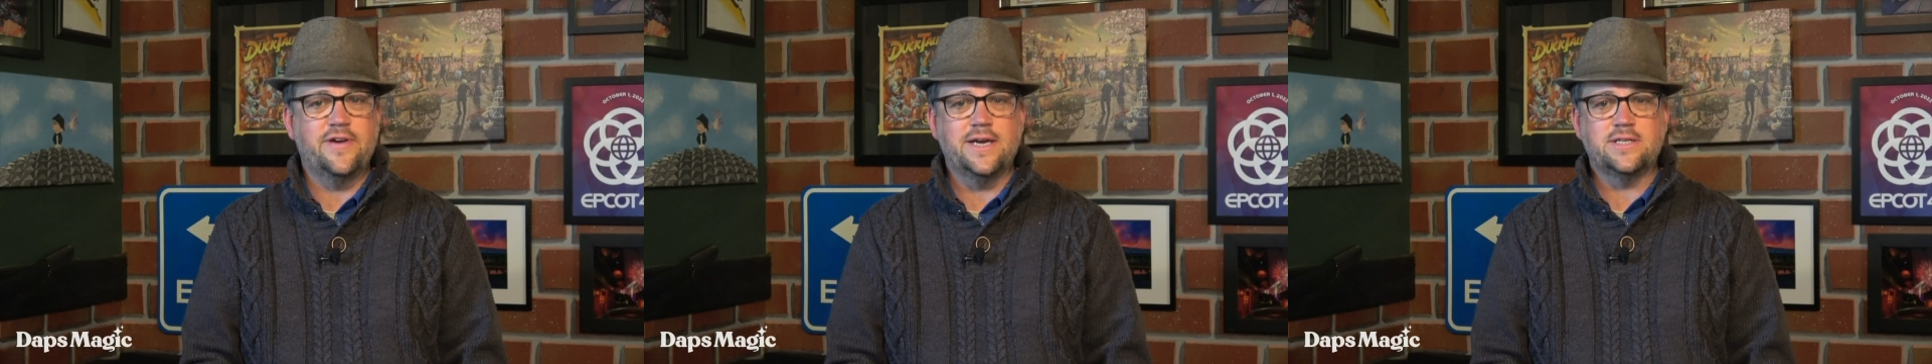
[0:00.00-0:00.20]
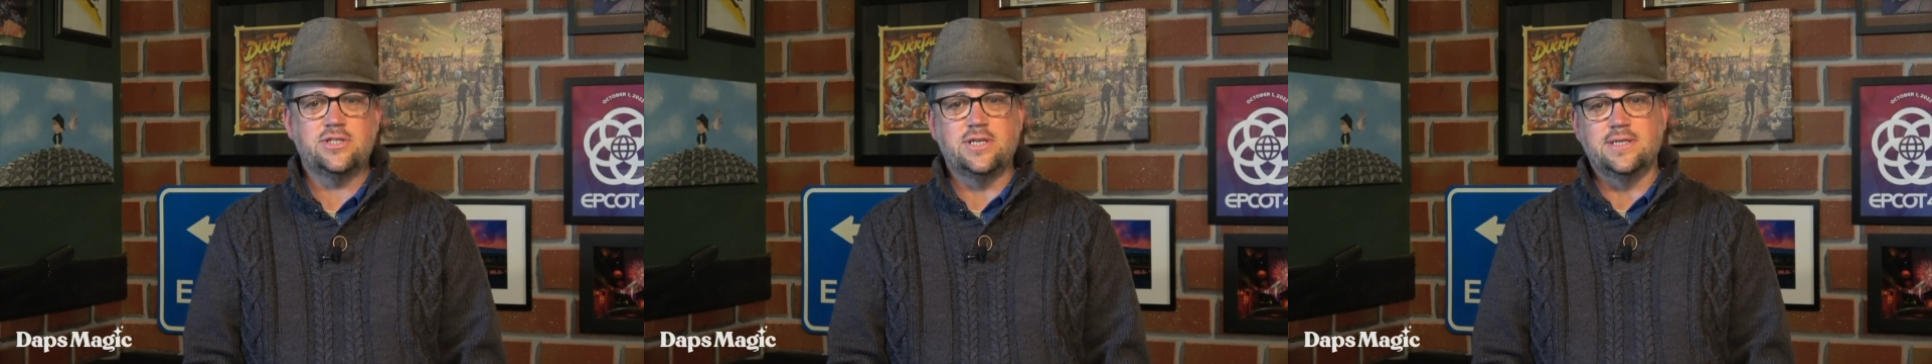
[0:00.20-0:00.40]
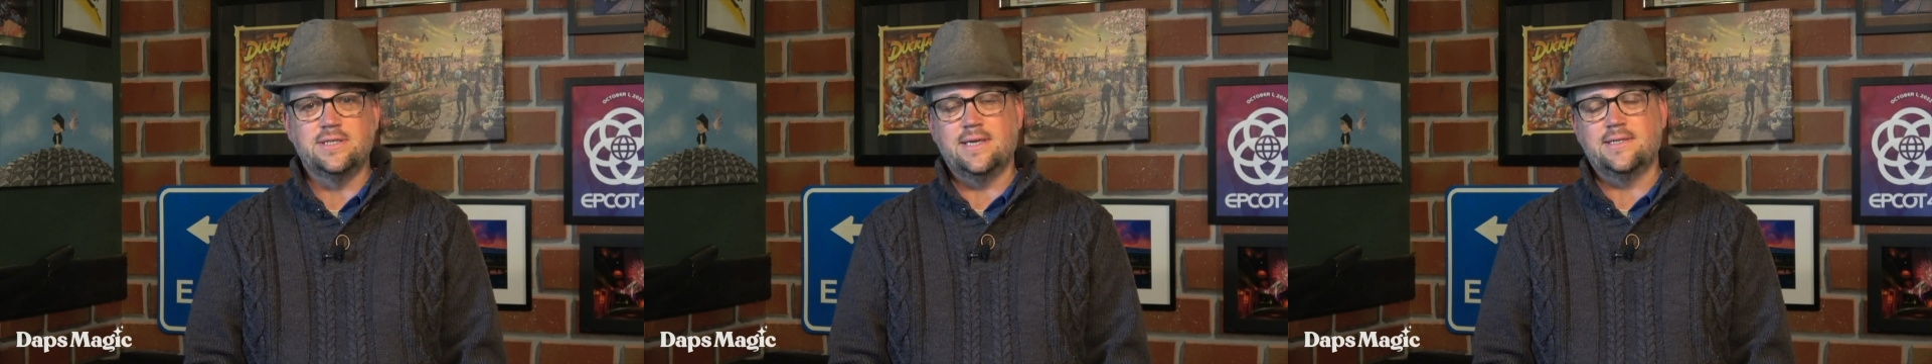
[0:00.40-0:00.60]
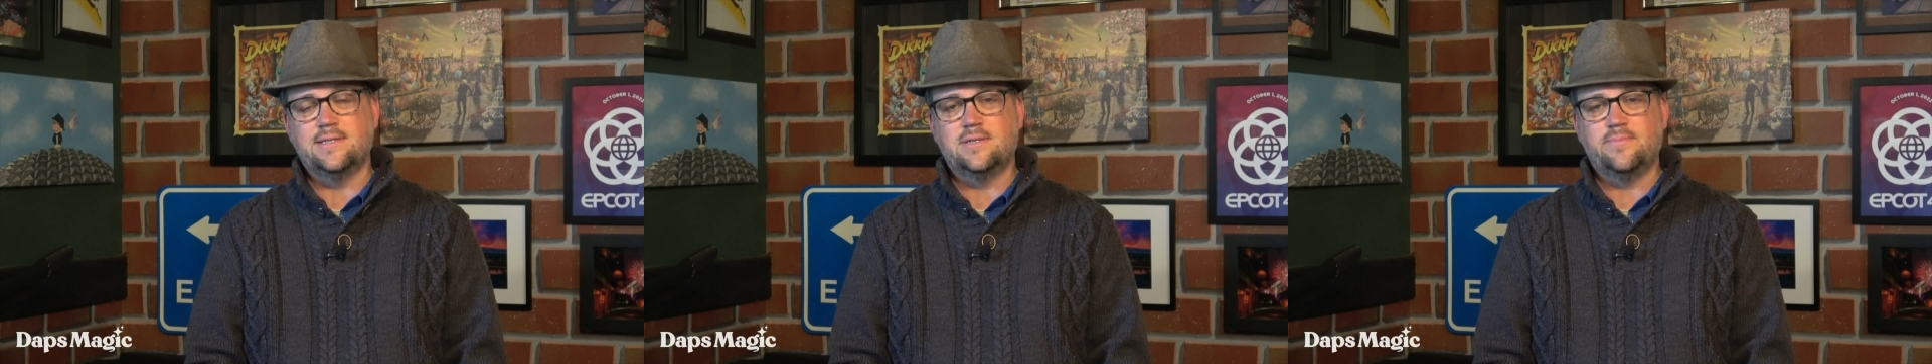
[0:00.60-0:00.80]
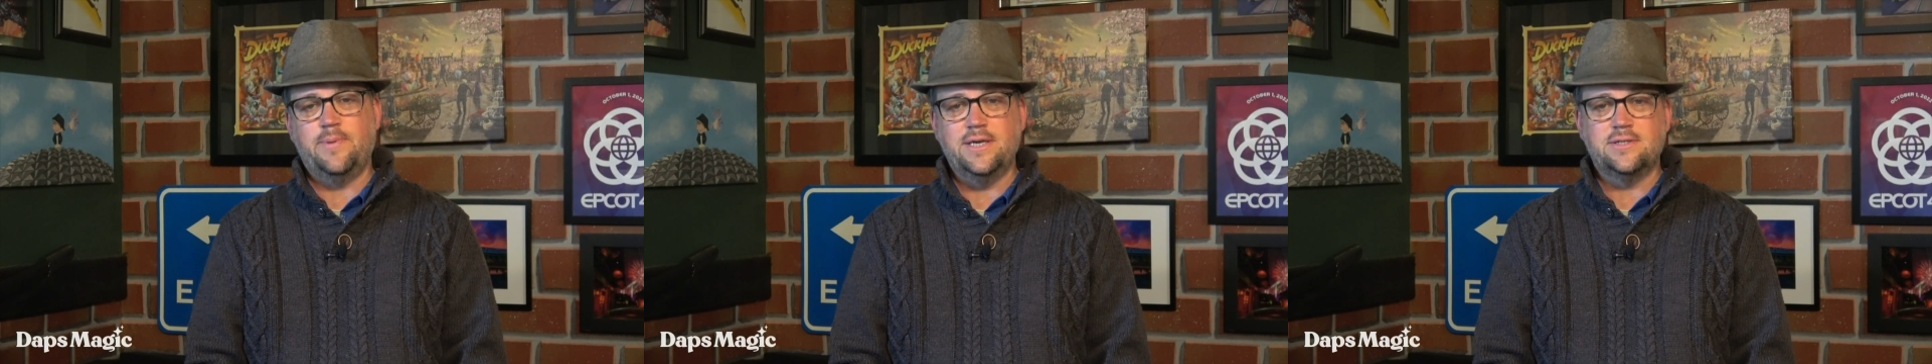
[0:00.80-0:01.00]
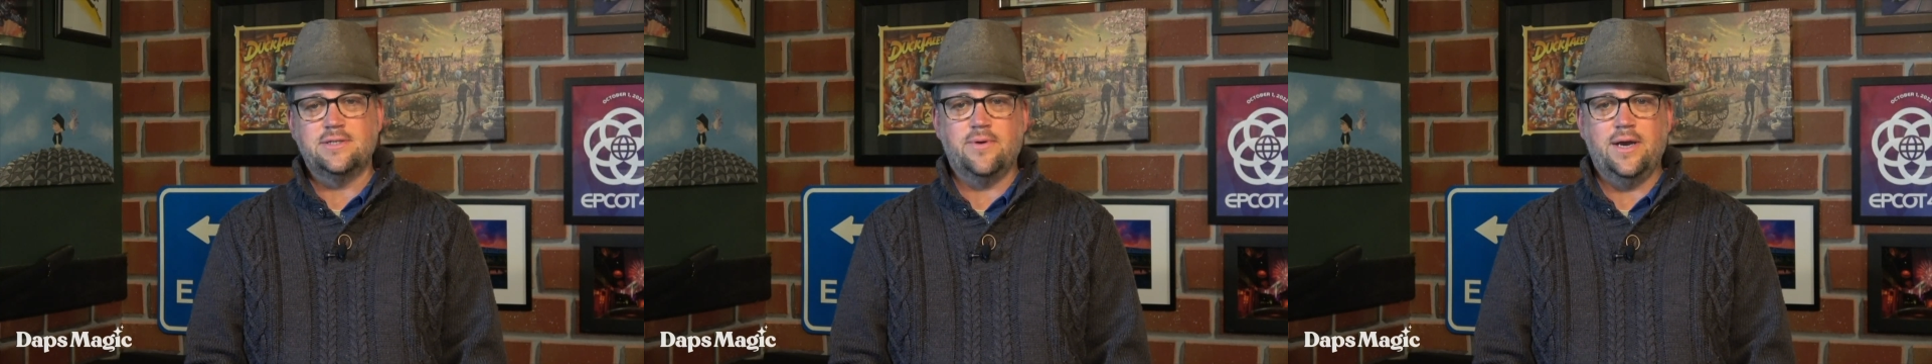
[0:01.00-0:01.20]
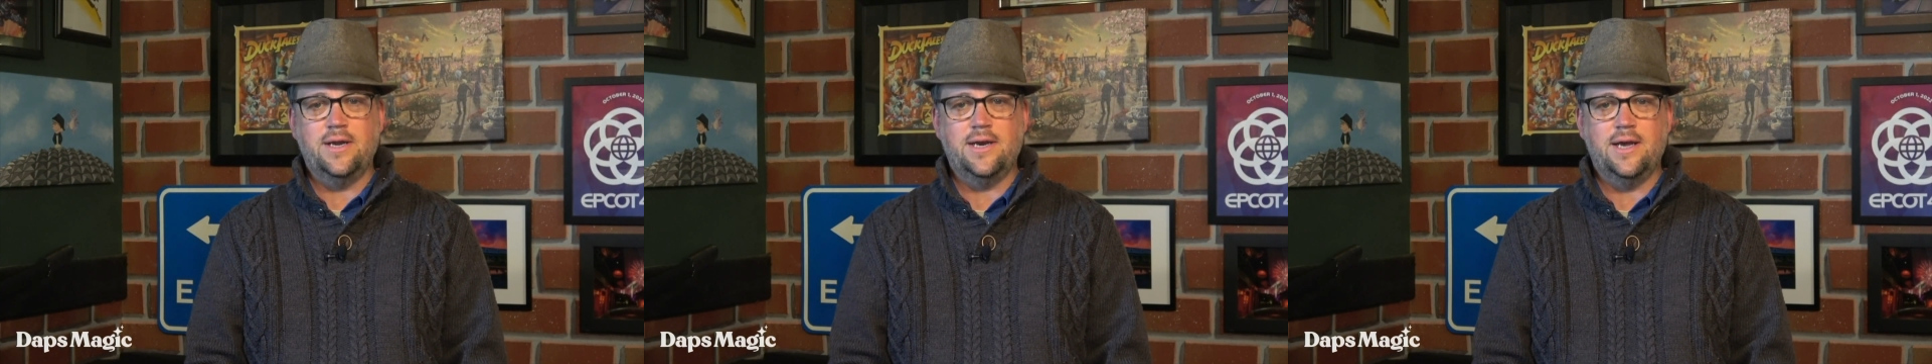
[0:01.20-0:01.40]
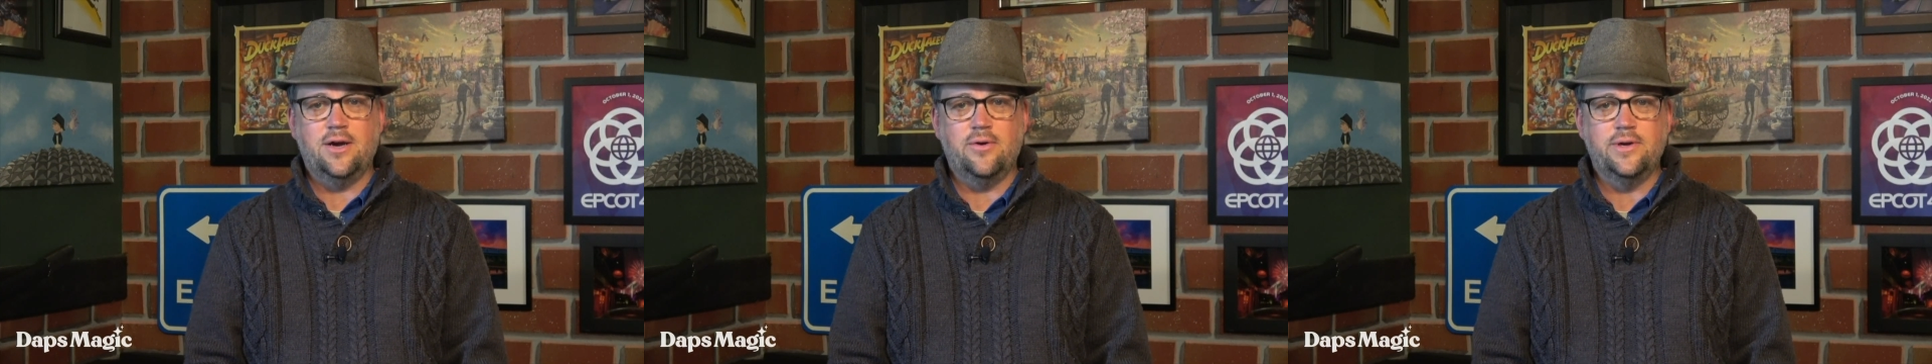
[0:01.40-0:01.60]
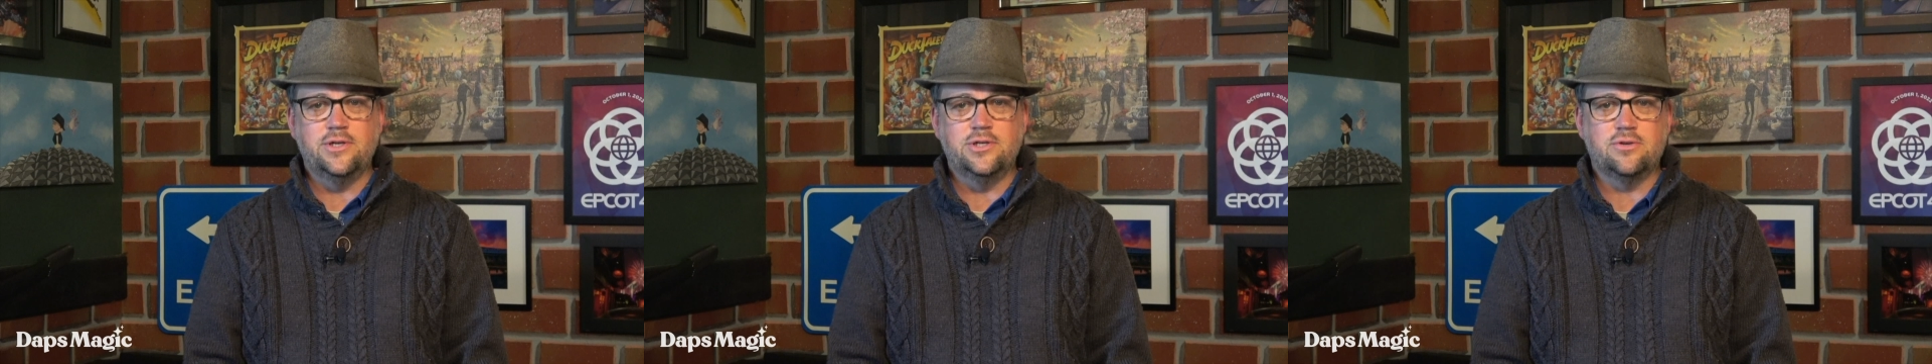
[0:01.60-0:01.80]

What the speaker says: In fact, she's in space right now